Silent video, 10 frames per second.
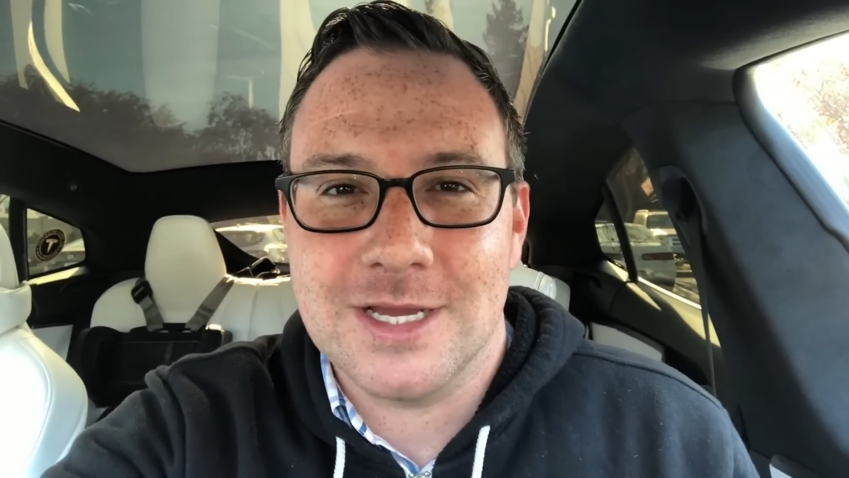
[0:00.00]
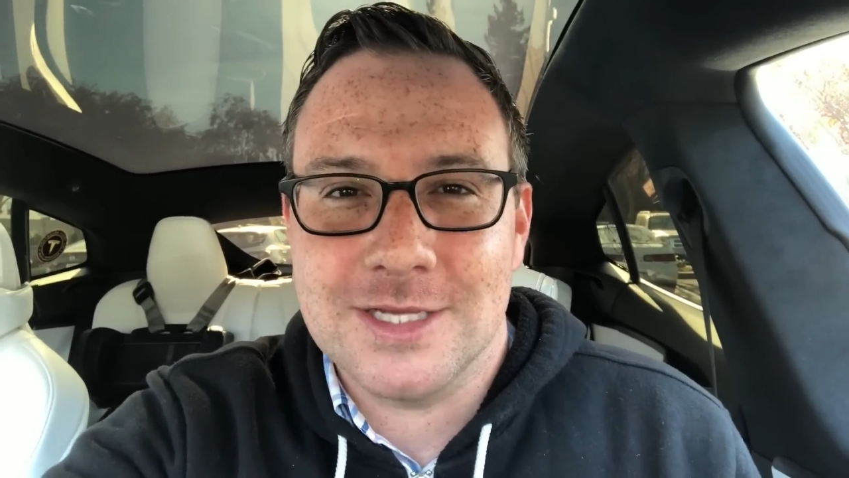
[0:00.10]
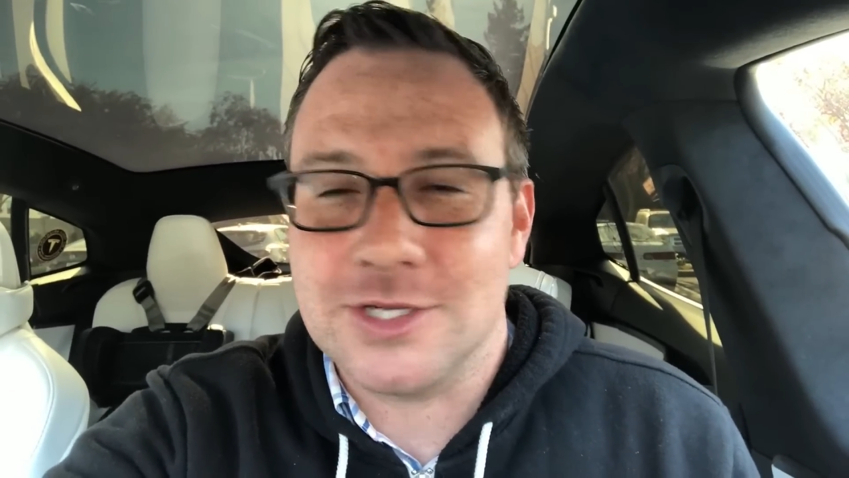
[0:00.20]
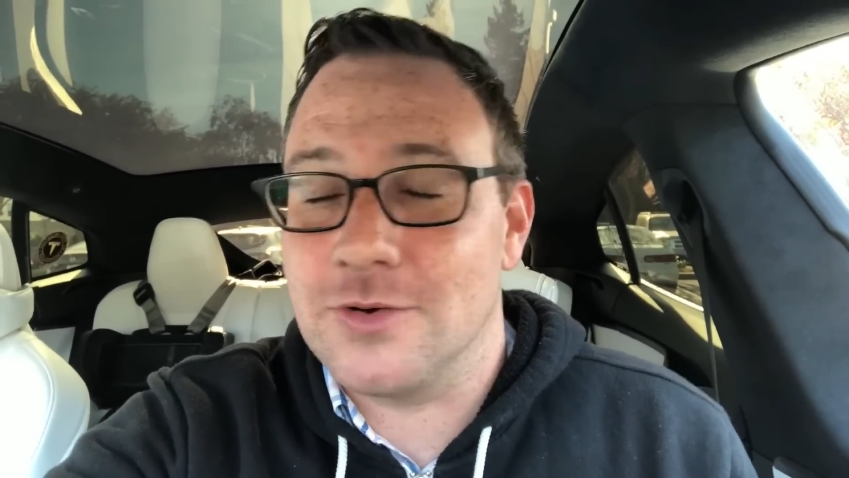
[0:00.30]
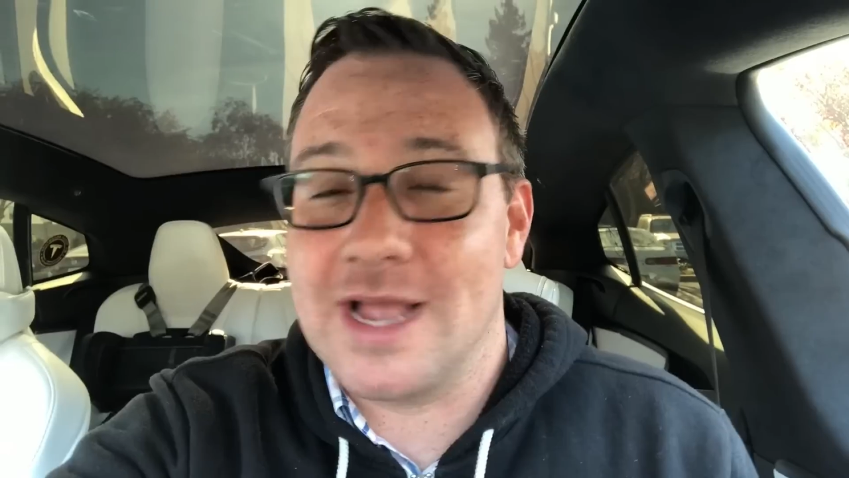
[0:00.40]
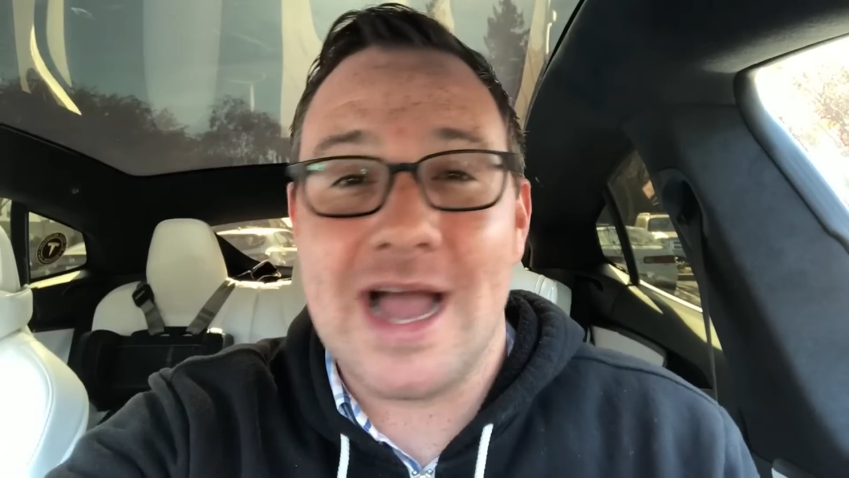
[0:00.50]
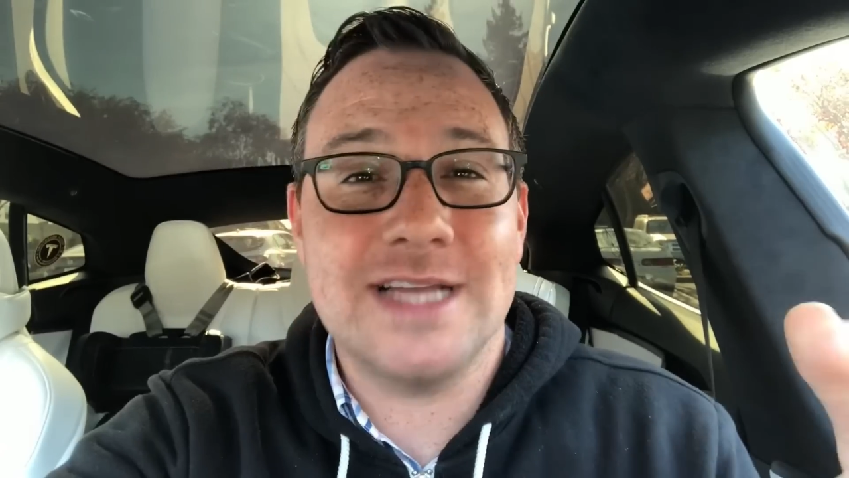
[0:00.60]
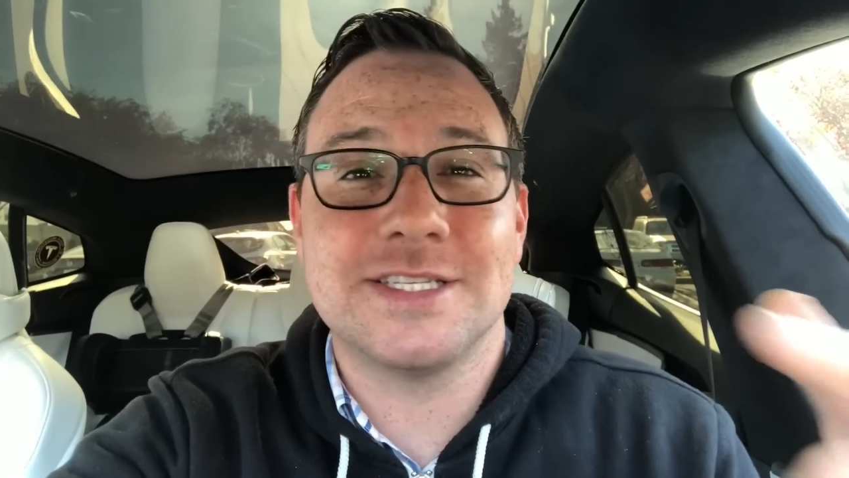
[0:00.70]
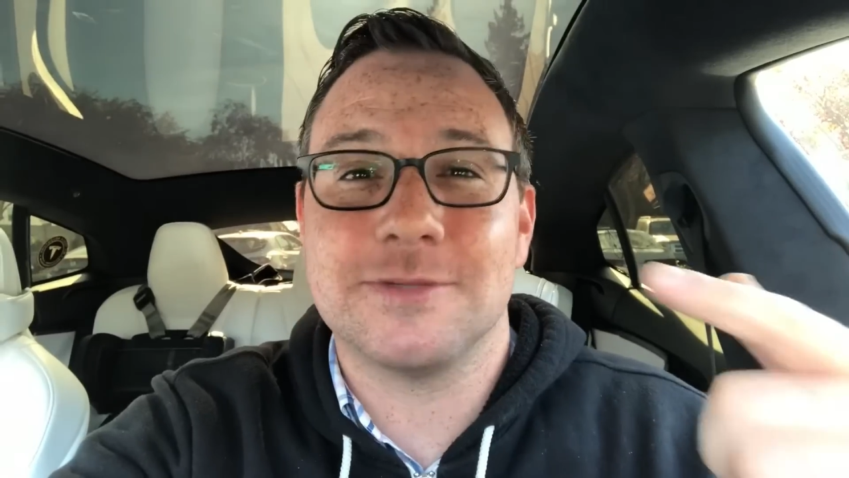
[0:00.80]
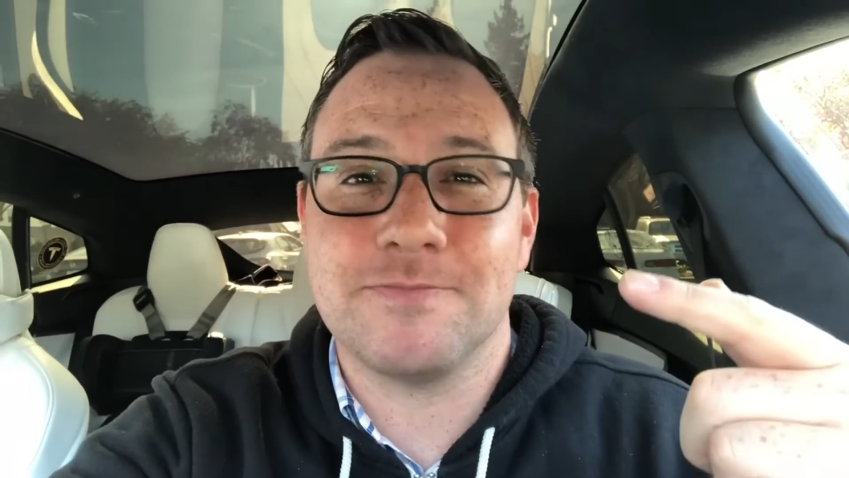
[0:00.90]
So
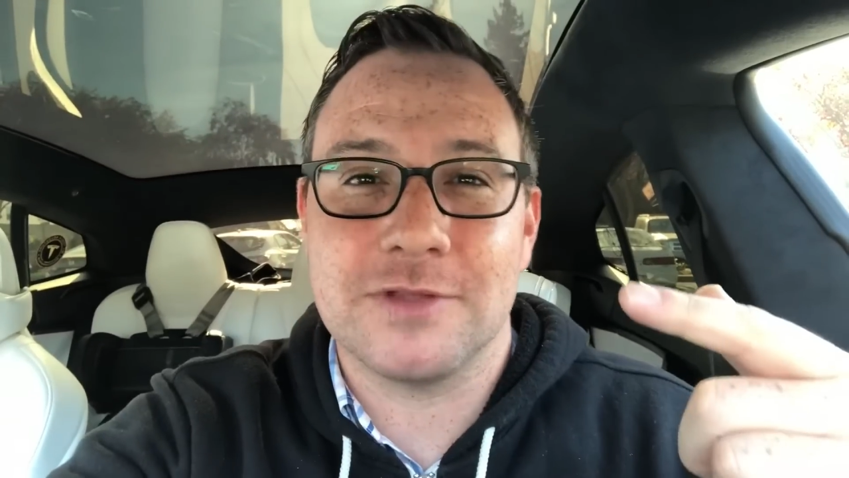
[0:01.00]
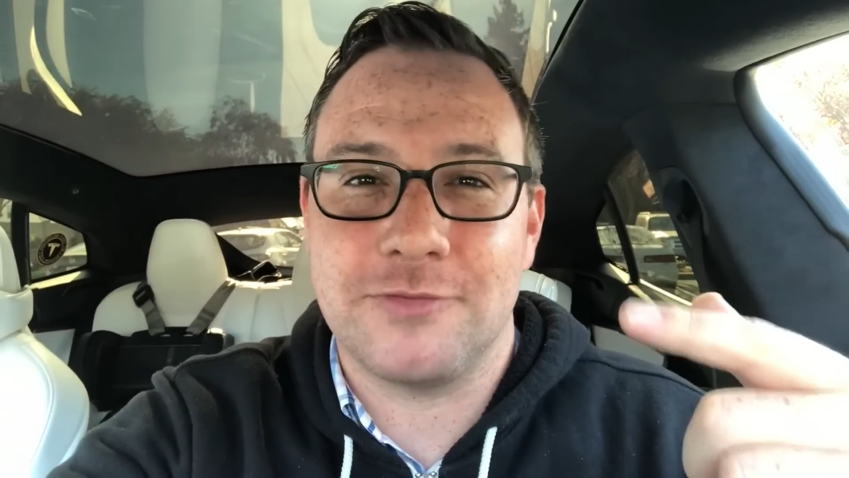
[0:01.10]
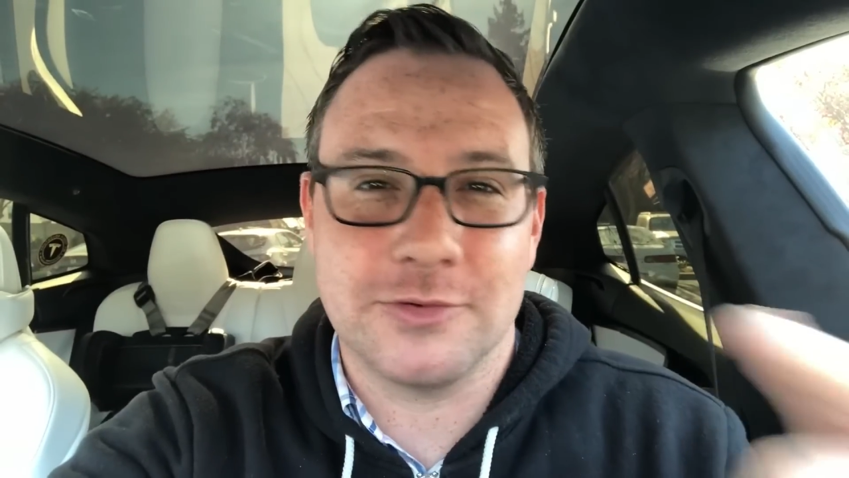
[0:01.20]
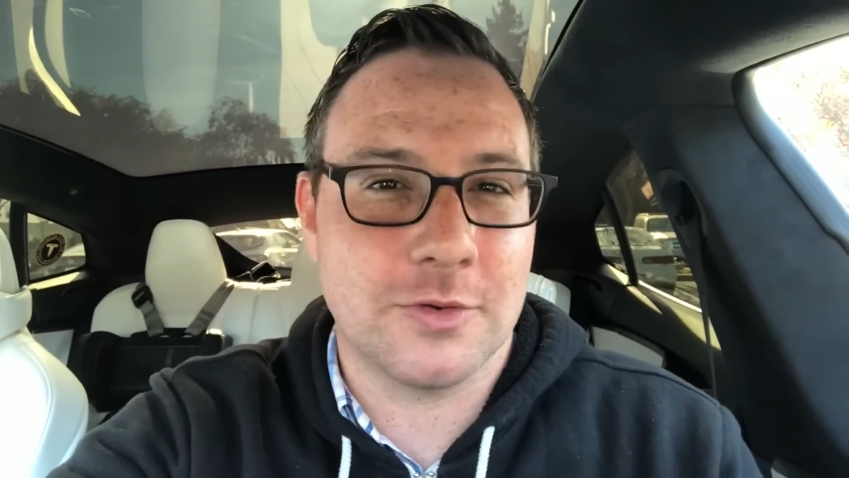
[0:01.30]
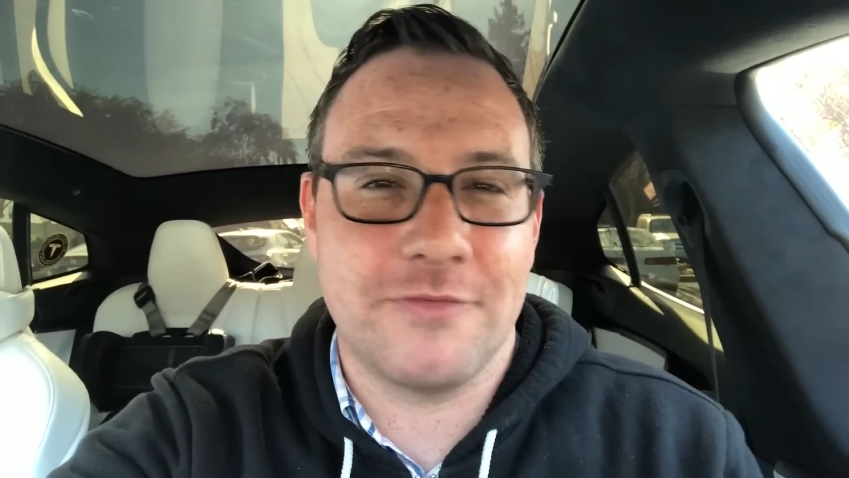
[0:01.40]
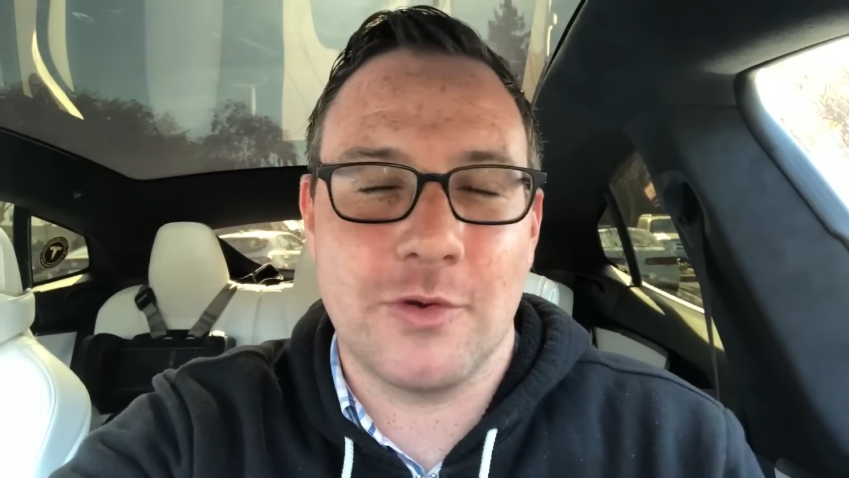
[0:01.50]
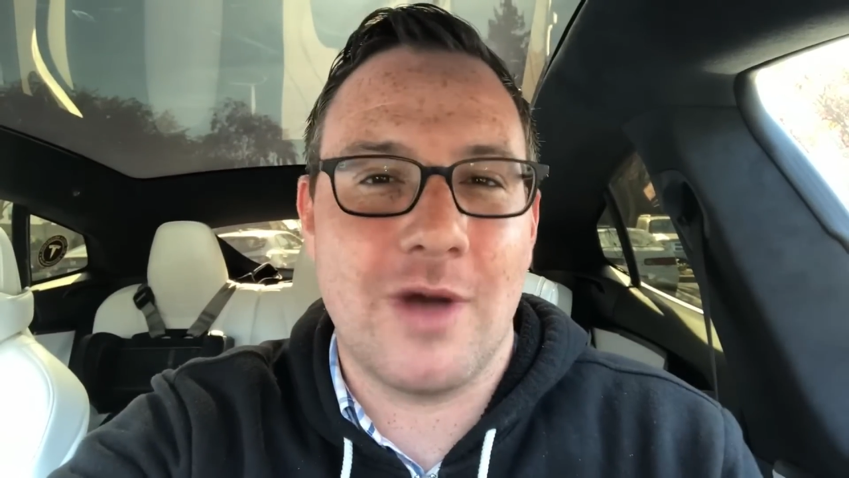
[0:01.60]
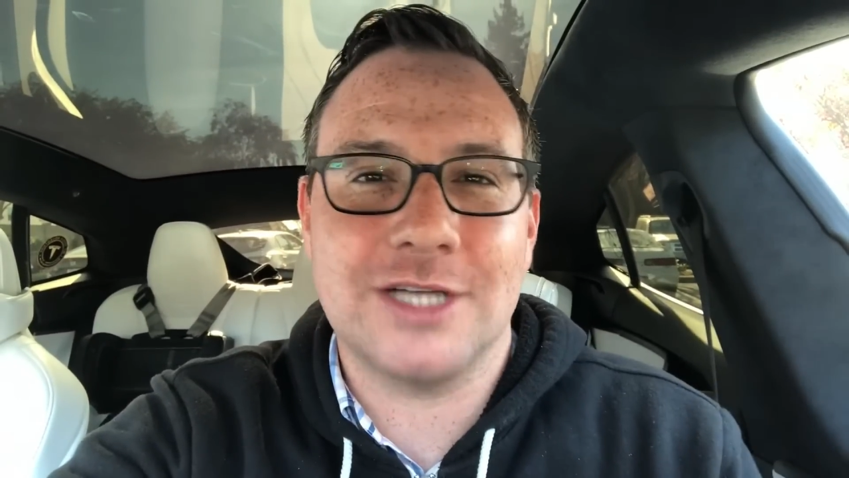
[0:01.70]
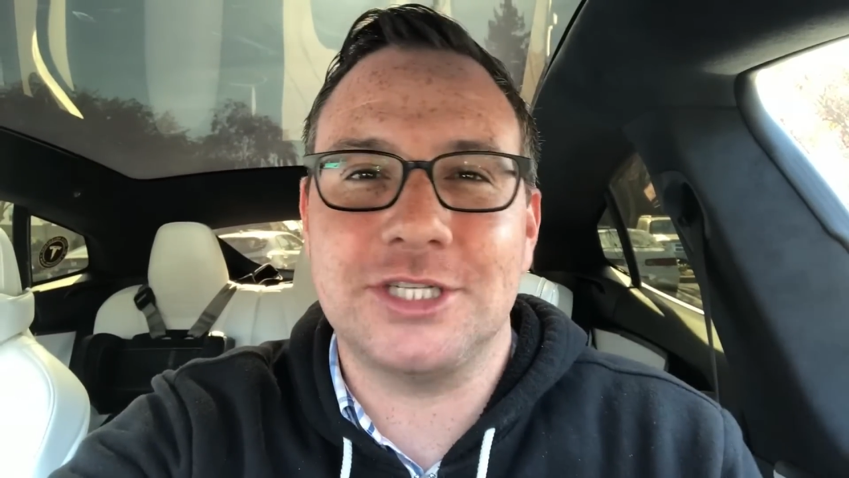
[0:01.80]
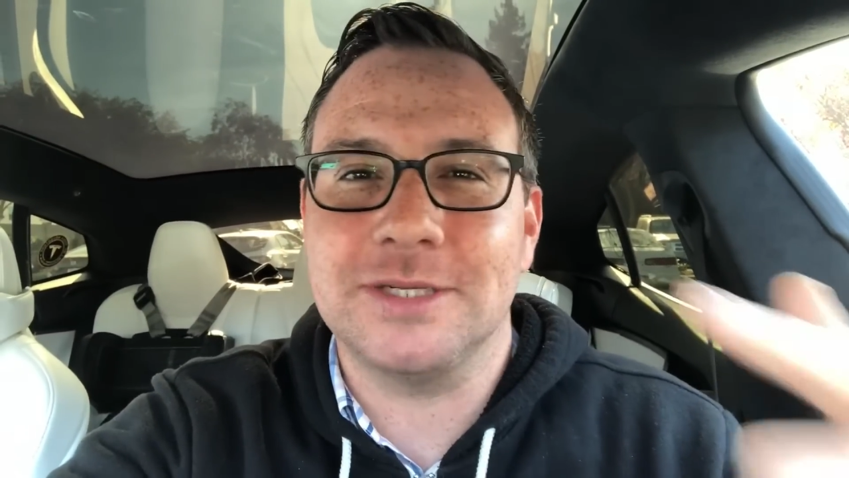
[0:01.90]
guys, if you're
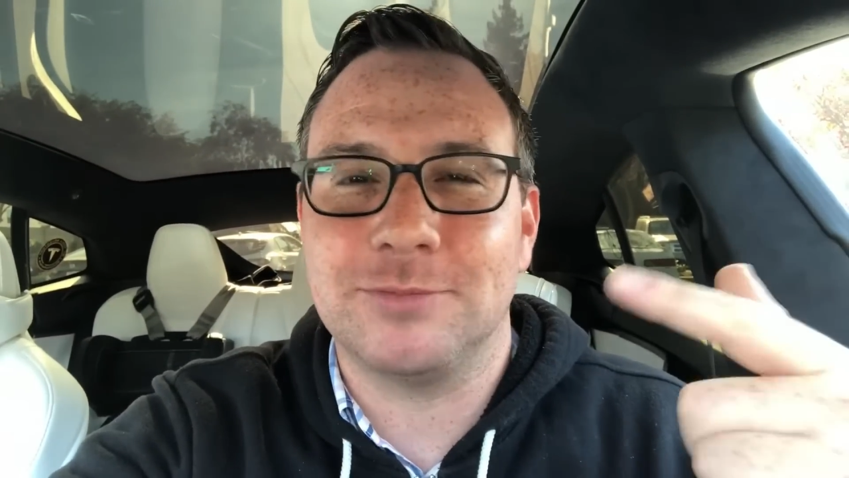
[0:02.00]
watching,